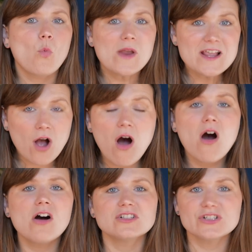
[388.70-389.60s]
we
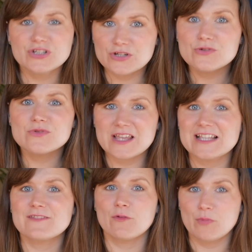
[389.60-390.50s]
can't do
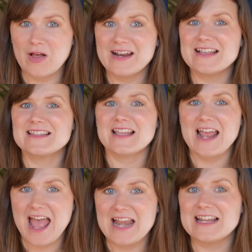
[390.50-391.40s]
this for planets that
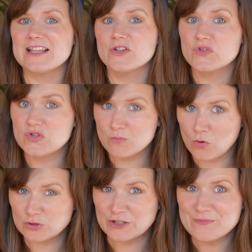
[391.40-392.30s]
are any
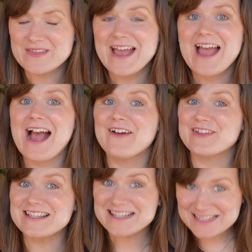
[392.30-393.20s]
smaller.
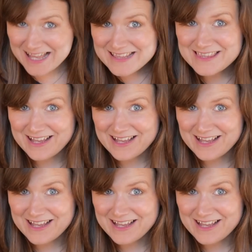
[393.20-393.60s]
Having said